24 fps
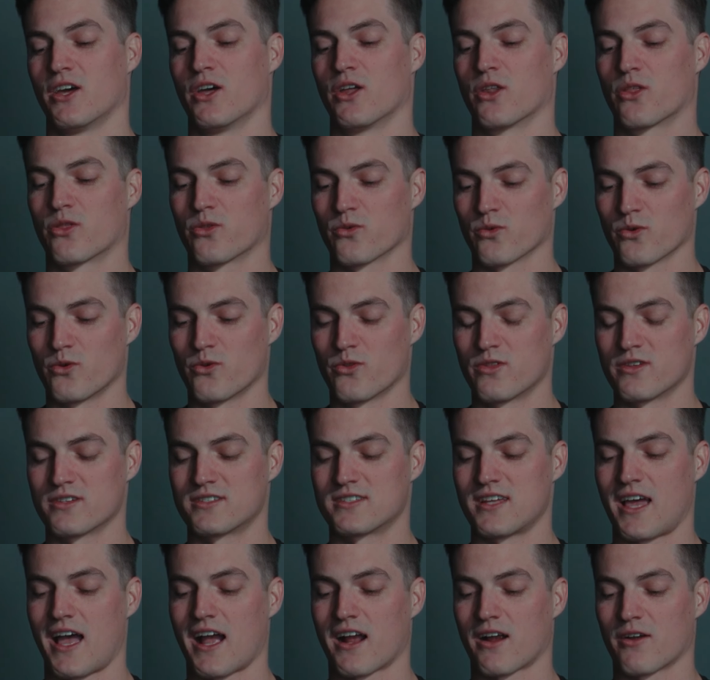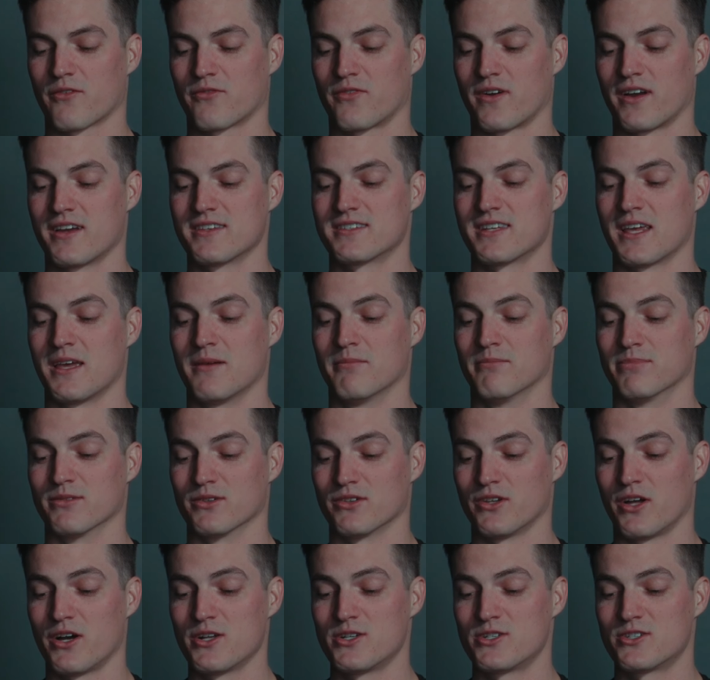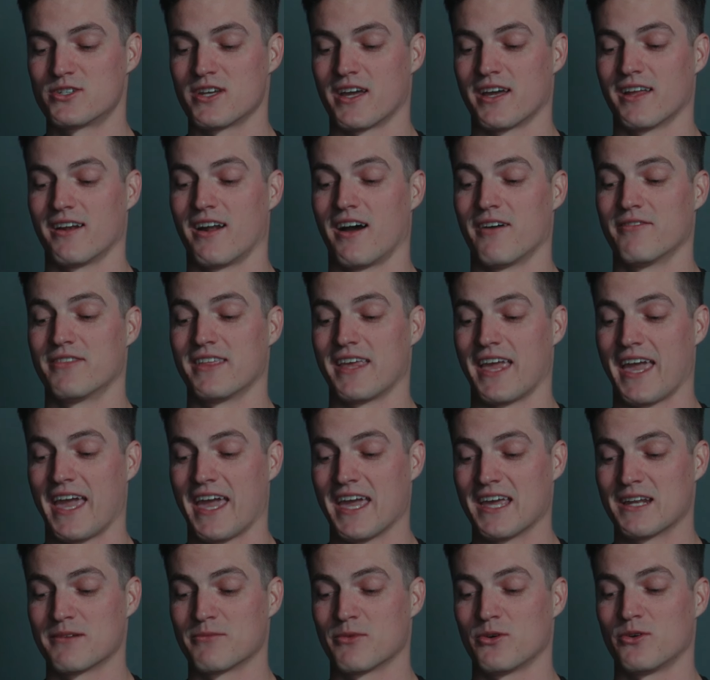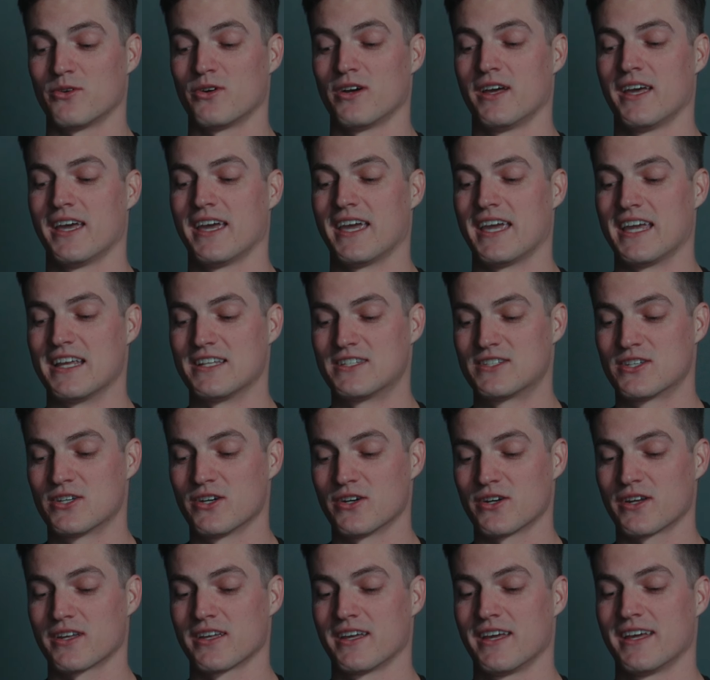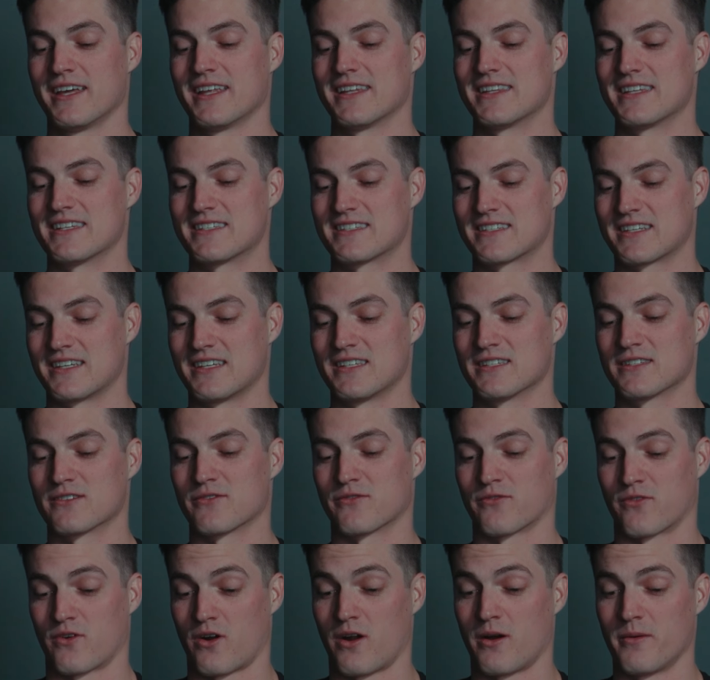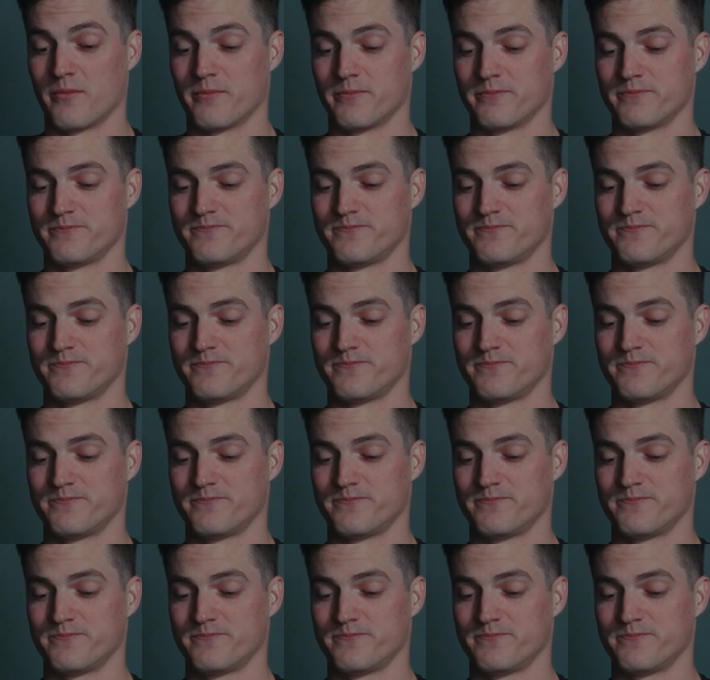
through the sacrifice and bloodshed of the animal he took the skins from,